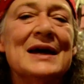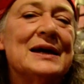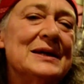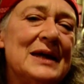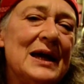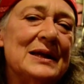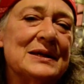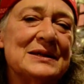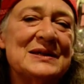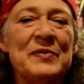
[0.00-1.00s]

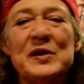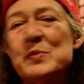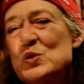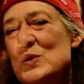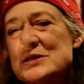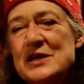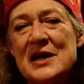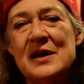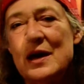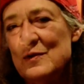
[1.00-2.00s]
contains something between
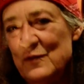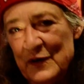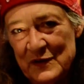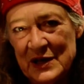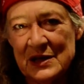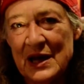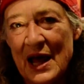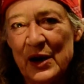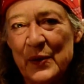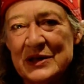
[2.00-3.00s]
10 and 15
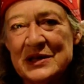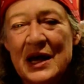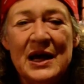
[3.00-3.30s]
calories.